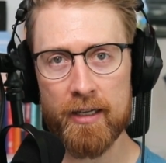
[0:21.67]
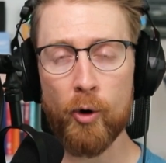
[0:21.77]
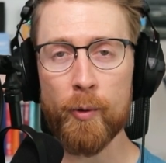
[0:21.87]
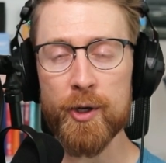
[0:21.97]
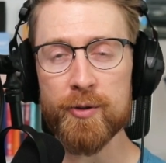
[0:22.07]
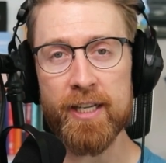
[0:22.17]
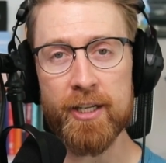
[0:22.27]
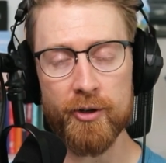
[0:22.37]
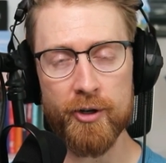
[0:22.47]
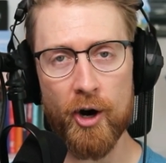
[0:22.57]
or when you take
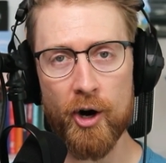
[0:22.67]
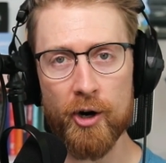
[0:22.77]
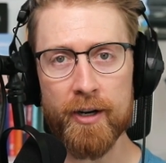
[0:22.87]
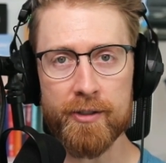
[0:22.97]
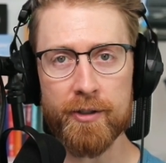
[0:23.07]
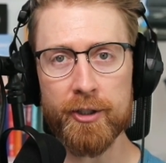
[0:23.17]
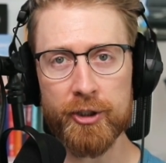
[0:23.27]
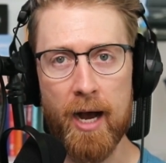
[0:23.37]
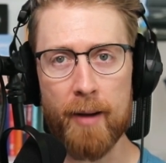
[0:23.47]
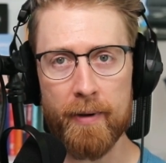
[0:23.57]
your car into the
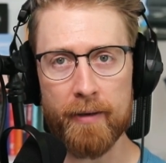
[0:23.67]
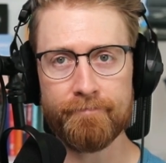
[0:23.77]
shop.